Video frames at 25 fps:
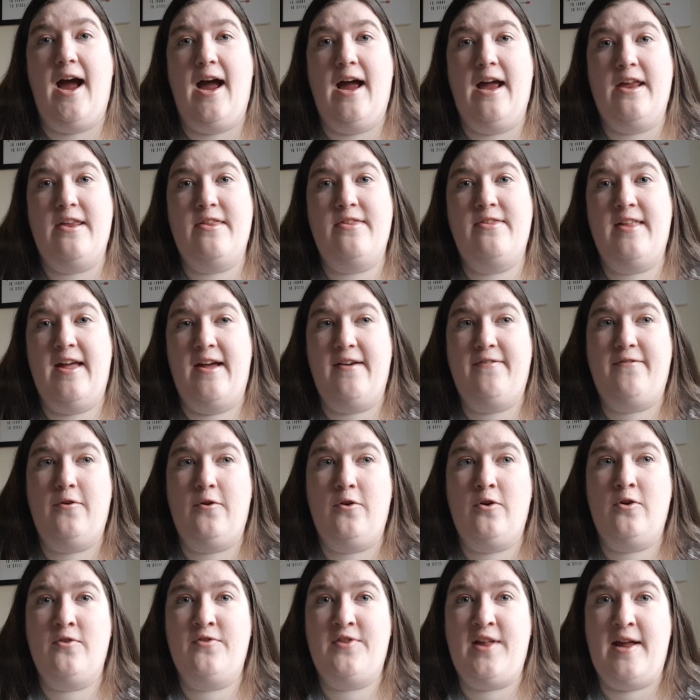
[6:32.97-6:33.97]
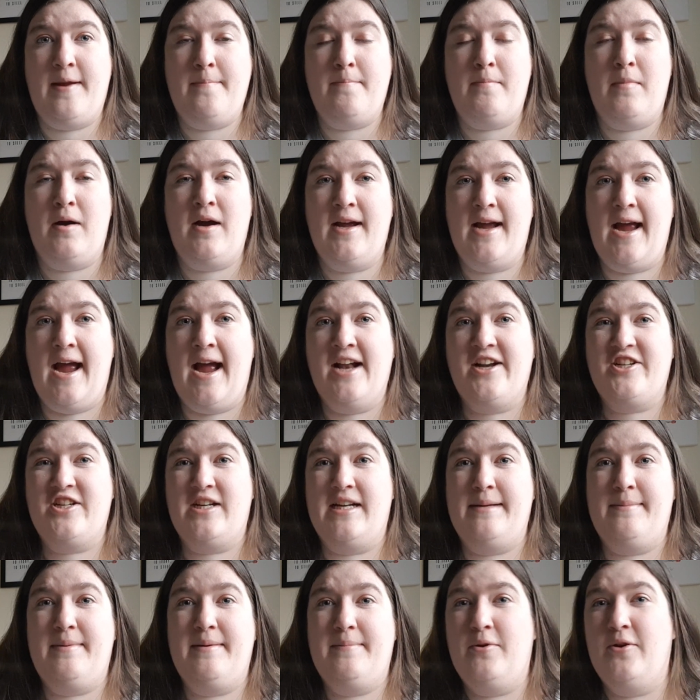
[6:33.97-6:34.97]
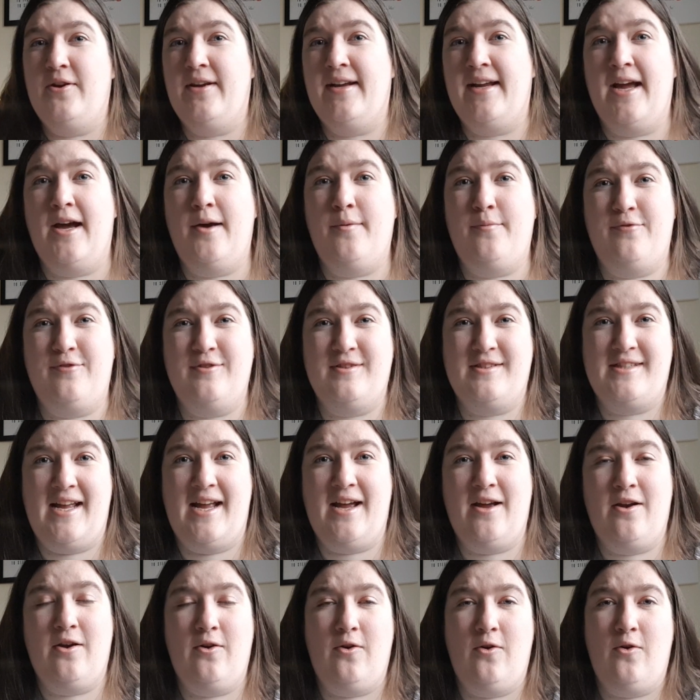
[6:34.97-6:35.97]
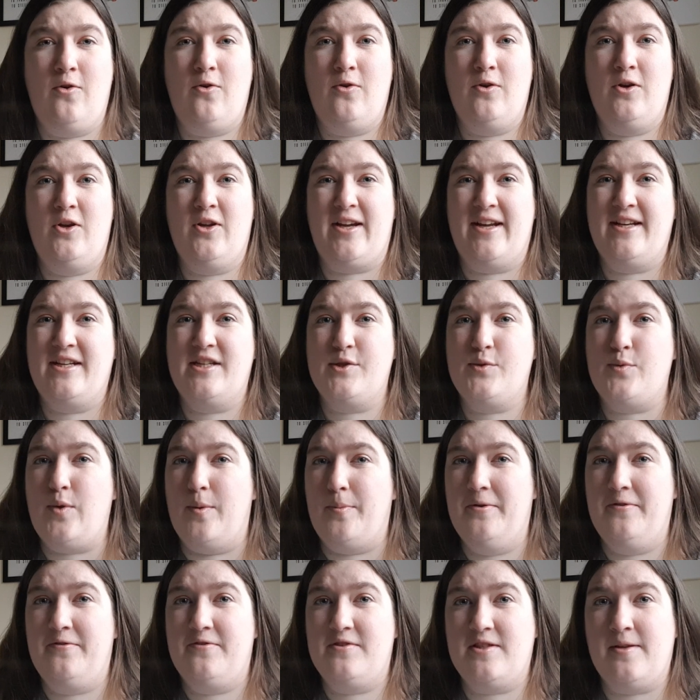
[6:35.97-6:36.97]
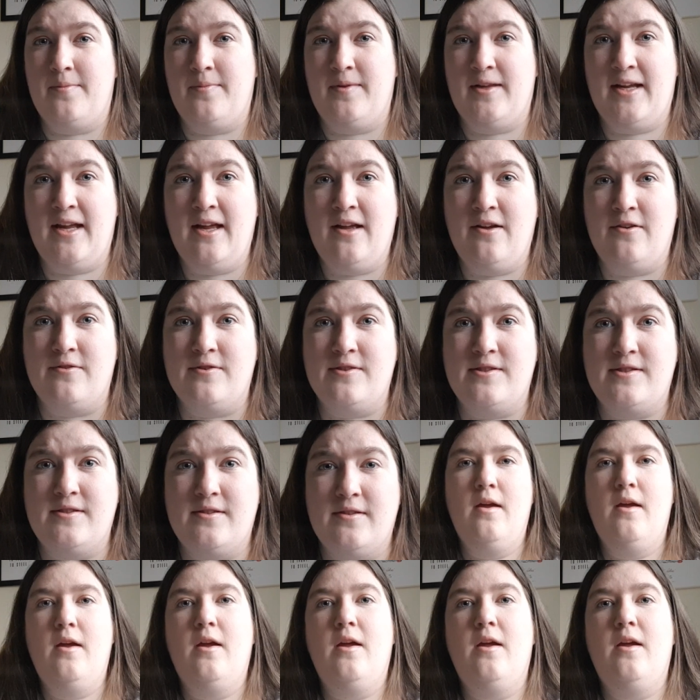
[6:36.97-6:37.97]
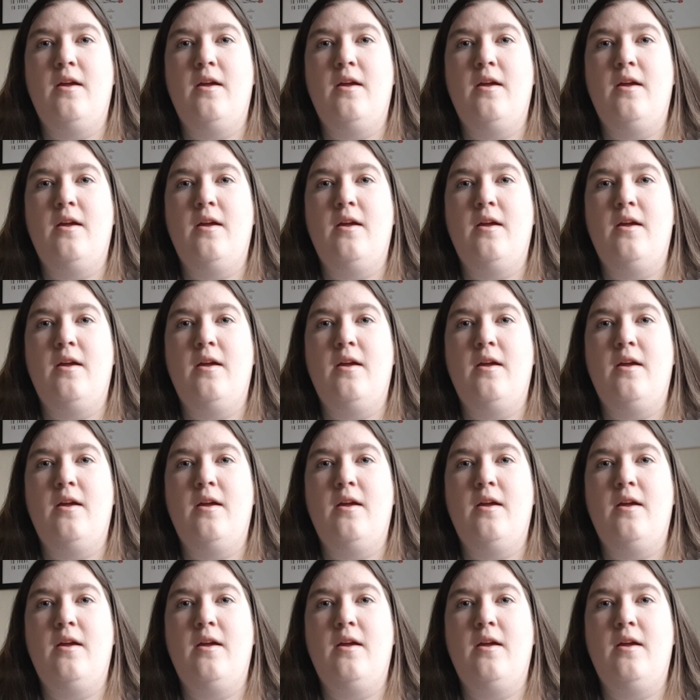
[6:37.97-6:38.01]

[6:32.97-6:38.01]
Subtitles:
And therefore they might actually be putting it up for sale or looking to swap it for something else.